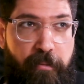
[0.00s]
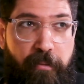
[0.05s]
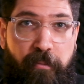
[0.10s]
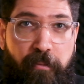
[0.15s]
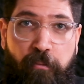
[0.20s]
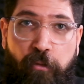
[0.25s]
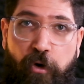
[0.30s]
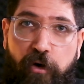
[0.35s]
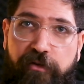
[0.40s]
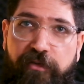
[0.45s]

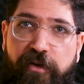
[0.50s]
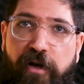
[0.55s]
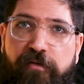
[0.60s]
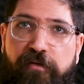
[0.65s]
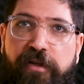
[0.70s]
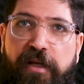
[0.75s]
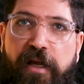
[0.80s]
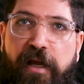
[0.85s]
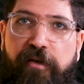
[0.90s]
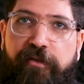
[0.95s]
most
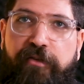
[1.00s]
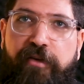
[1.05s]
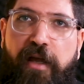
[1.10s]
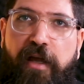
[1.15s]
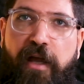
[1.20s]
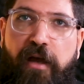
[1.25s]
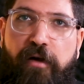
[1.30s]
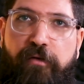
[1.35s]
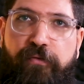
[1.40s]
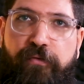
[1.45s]
of the
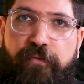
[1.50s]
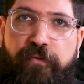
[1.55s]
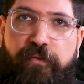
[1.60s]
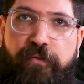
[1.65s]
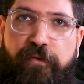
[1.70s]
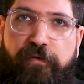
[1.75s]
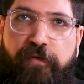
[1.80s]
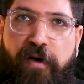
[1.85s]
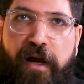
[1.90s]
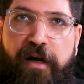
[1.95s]

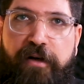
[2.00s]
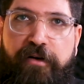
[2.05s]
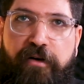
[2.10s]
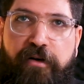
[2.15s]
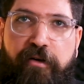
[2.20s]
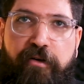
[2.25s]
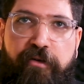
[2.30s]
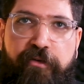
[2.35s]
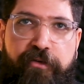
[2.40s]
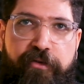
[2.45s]
SDF
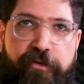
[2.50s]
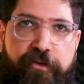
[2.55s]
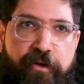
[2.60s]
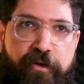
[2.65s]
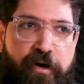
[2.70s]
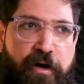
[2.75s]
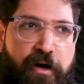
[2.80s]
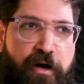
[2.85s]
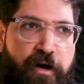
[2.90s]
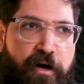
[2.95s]
fighters
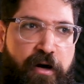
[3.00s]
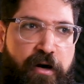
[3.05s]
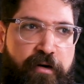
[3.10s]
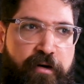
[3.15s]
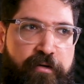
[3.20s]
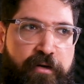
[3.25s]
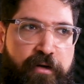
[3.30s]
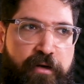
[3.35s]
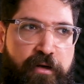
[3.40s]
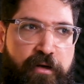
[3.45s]

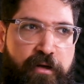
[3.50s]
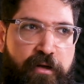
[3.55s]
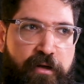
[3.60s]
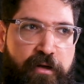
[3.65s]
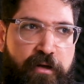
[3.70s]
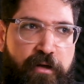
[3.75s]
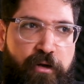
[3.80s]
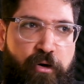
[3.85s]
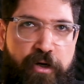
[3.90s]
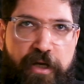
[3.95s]
are
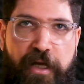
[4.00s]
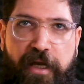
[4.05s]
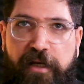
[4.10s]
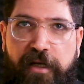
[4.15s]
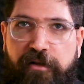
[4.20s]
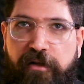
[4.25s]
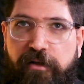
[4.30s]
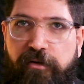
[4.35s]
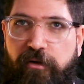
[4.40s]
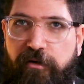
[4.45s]

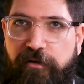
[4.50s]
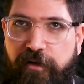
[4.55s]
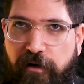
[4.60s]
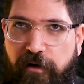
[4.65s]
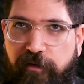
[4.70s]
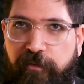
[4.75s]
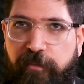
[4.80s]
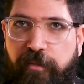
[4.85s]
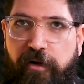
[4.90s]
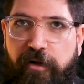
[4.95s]
located, or
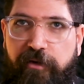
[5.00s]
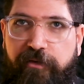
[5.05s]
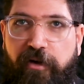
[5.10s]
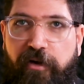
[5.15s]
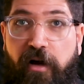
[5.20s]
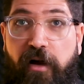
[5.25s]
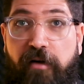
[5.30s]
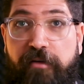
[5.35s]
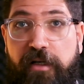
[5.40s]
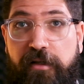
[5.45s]
their spots
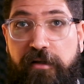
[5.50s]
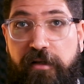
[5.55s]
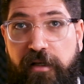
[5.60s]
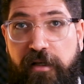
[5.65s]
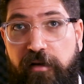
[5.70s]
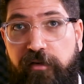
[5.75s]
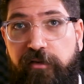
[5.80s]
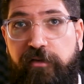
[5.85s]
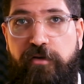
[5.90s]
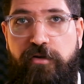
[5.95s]
are in the
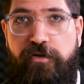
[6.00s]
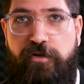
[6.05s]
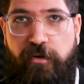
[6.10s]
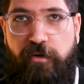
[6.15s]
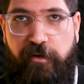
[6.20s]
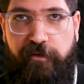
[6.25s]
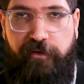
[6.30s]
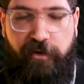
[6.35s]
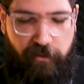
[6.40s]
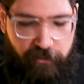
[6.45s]
eastern
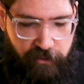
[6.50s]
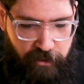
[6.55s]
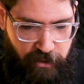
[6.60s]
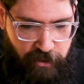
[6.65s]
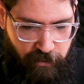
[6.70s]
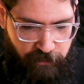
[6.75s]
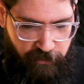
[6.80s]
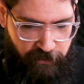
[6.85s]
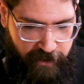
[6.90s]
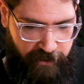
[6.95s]
shores of the
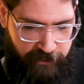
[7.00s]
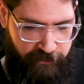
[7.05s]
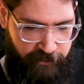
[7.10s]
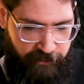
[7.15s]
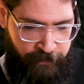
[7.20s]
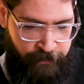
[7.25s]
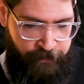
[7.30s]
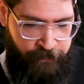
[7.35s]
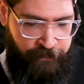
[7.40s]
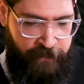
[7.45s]
Euphrates.